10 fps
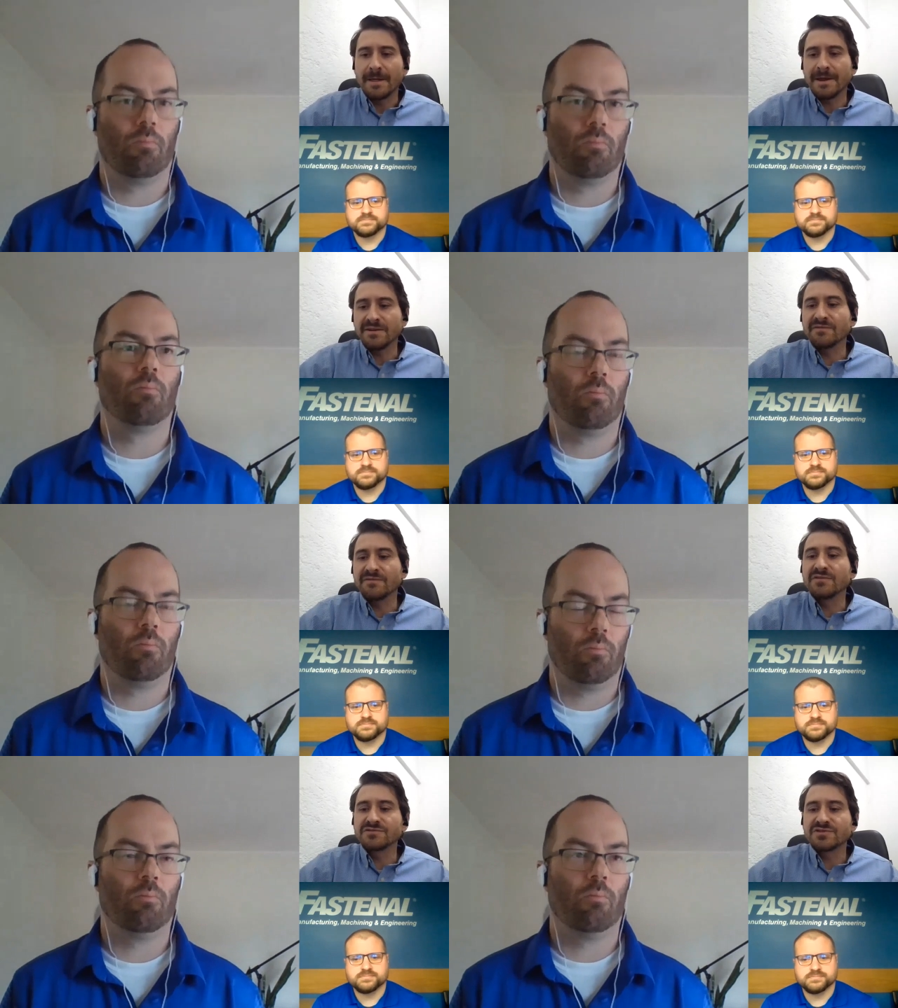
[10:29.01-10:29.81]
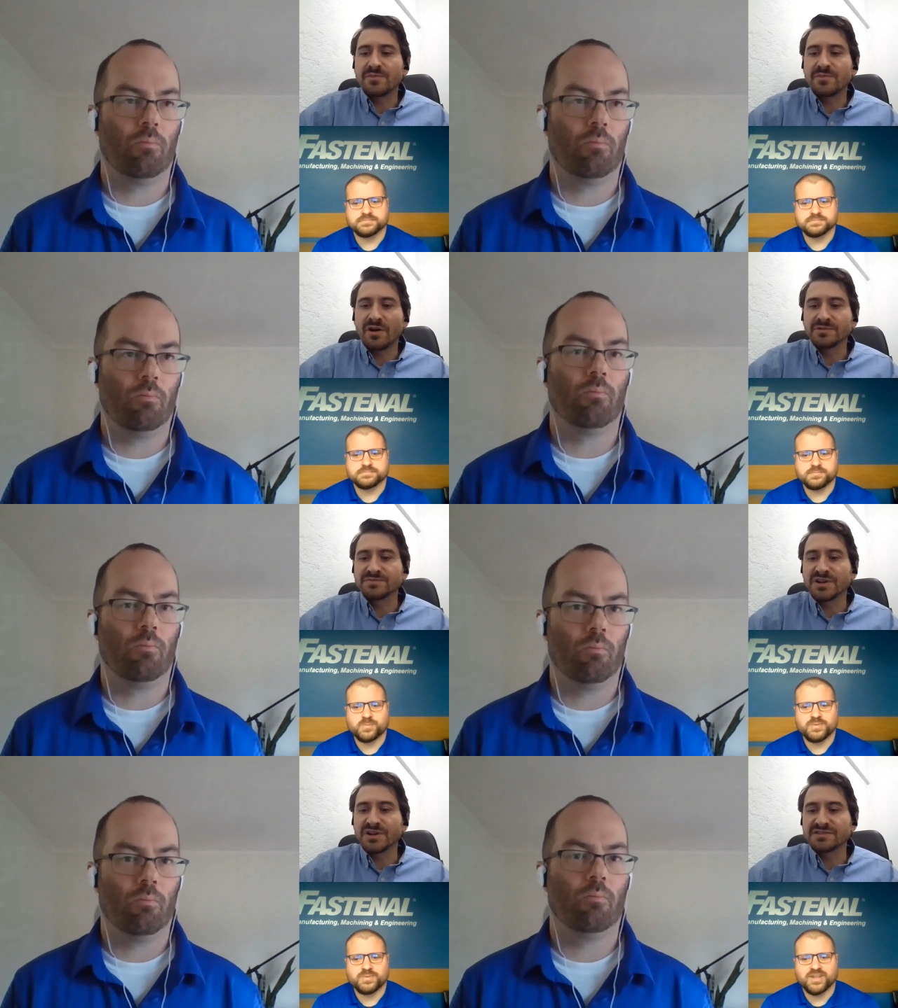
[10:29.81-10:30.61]
Speaker 1: any future
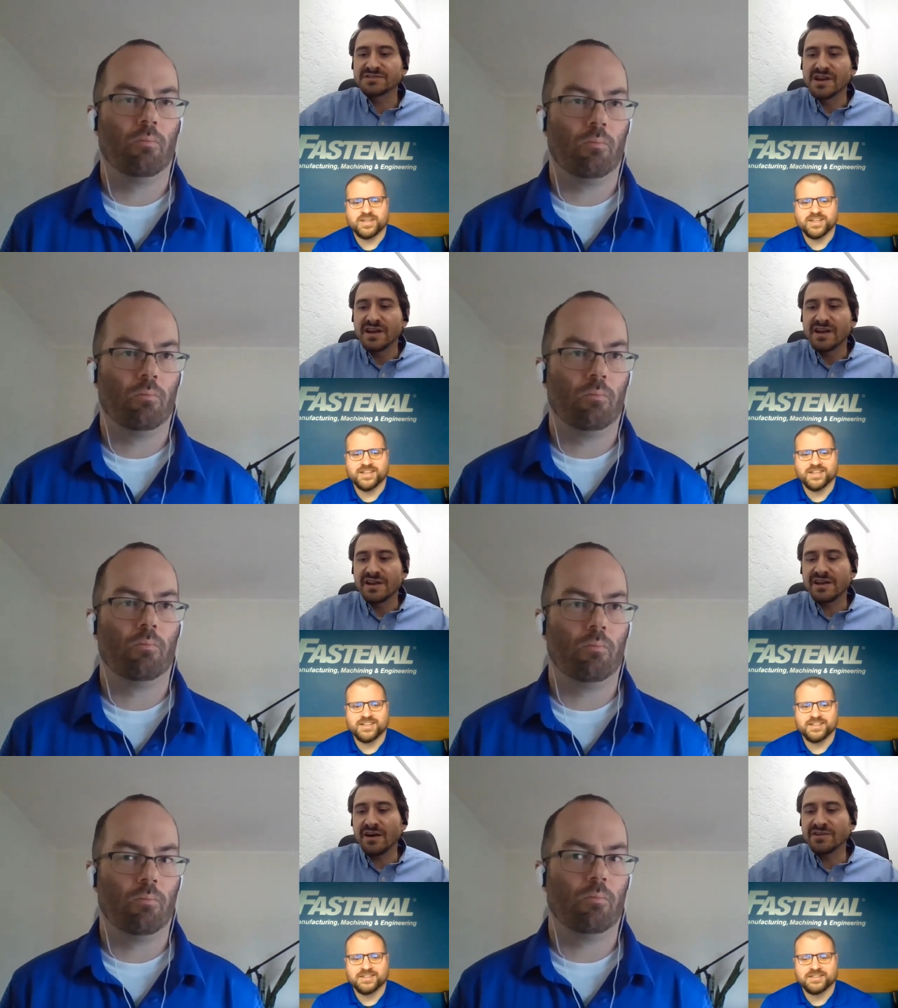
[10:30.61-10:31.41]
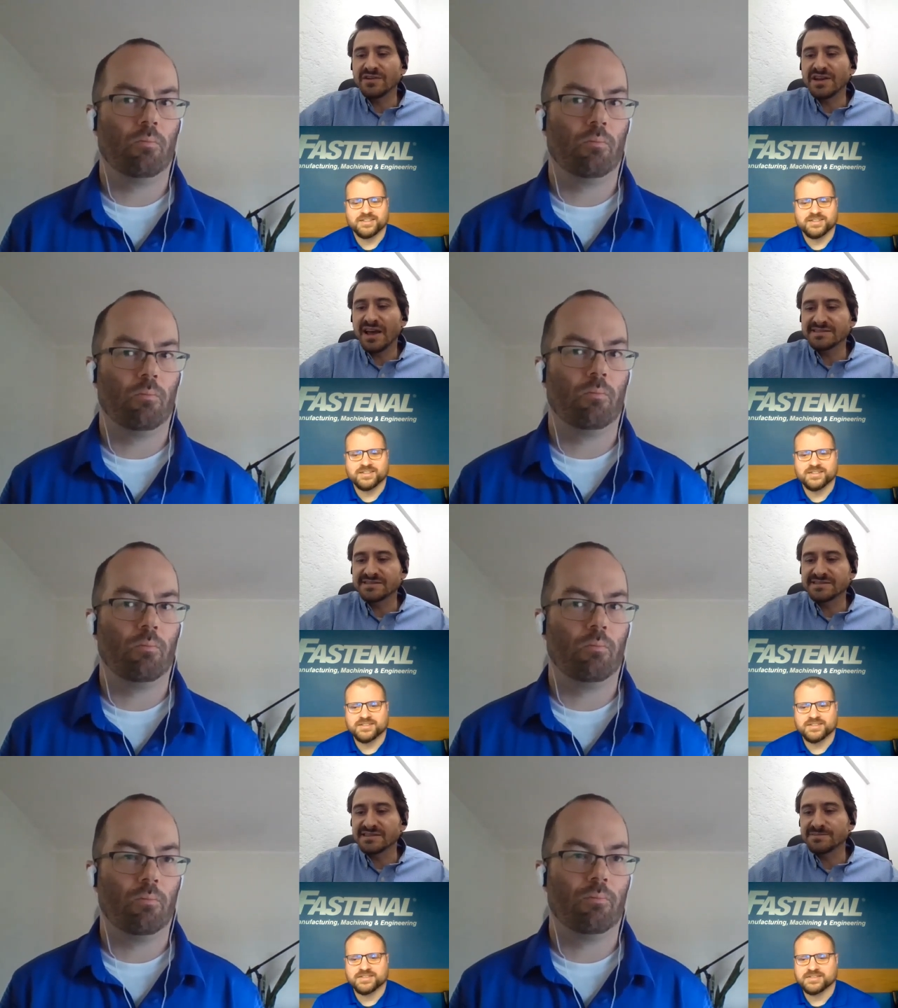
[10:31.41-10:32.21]
problems because now he
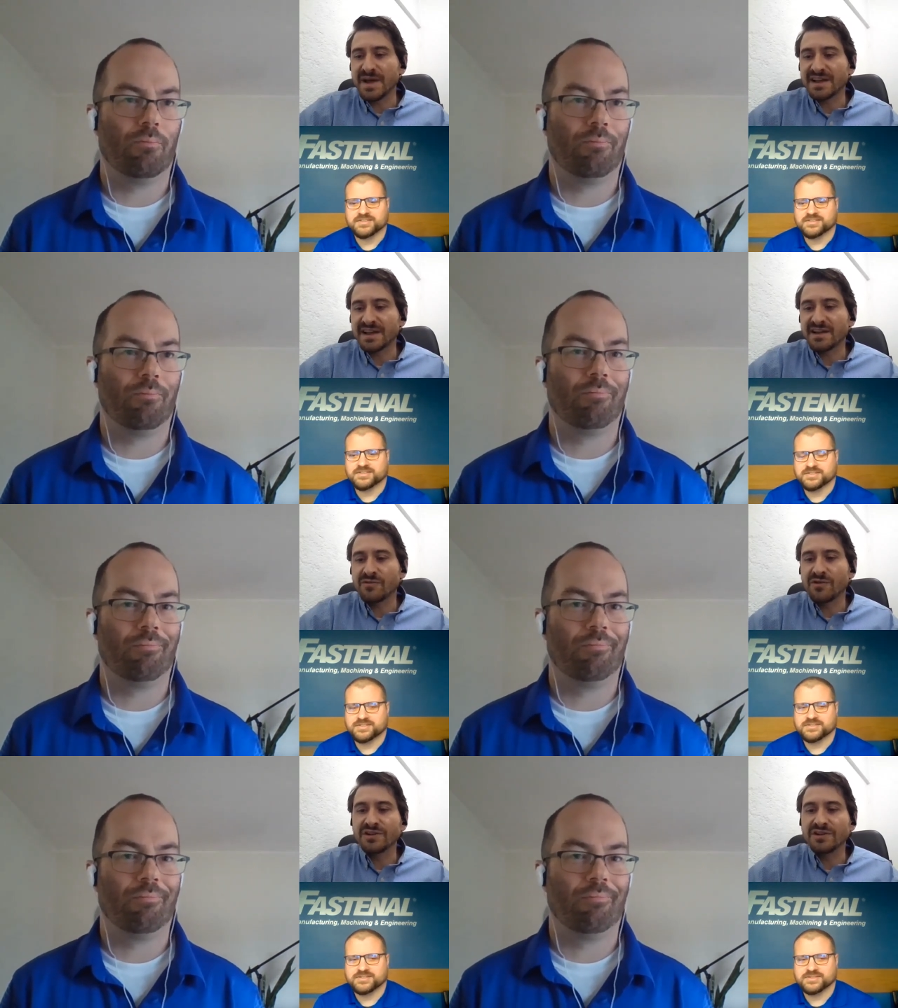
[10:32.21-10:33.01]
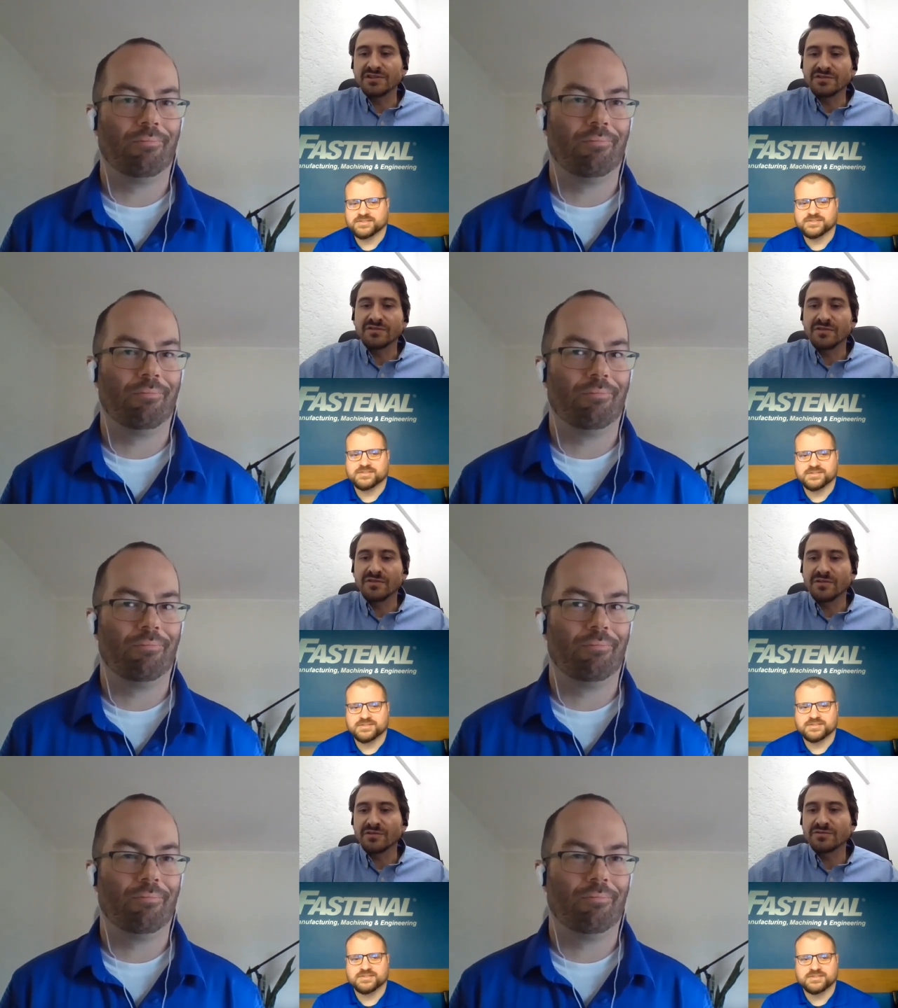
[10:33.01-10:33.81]
has the spec according
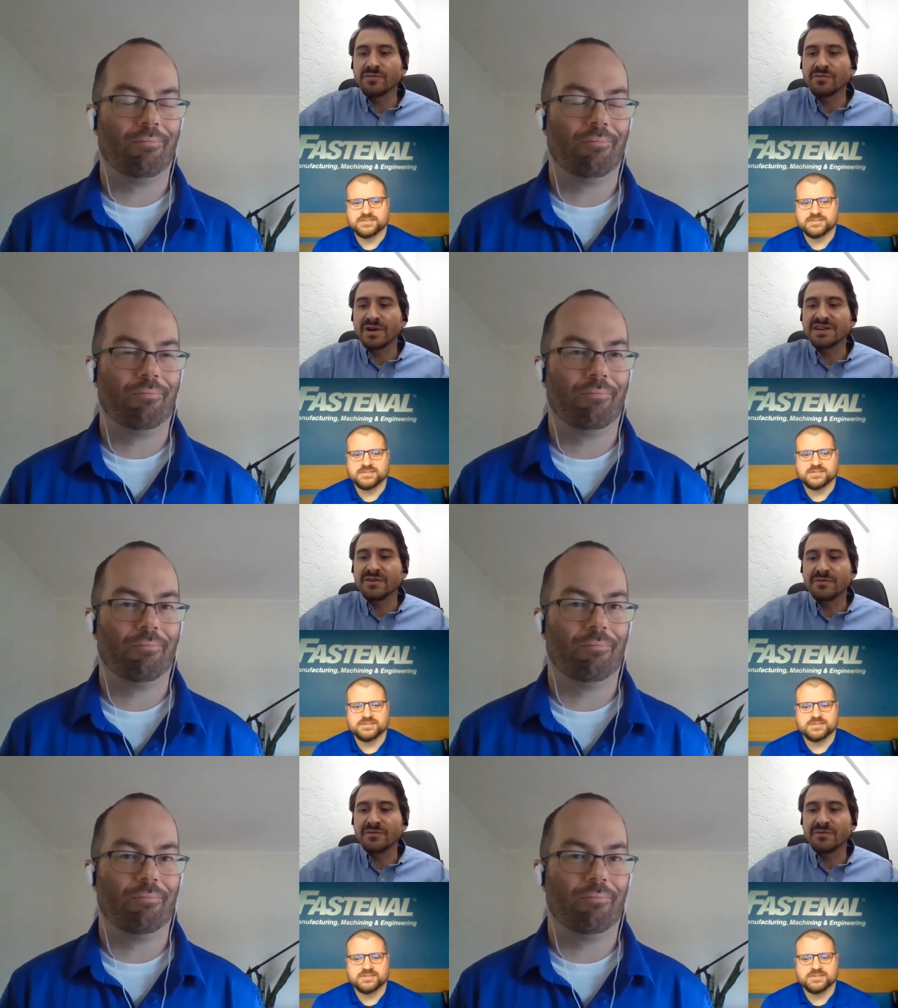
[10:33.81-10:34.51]
to to what he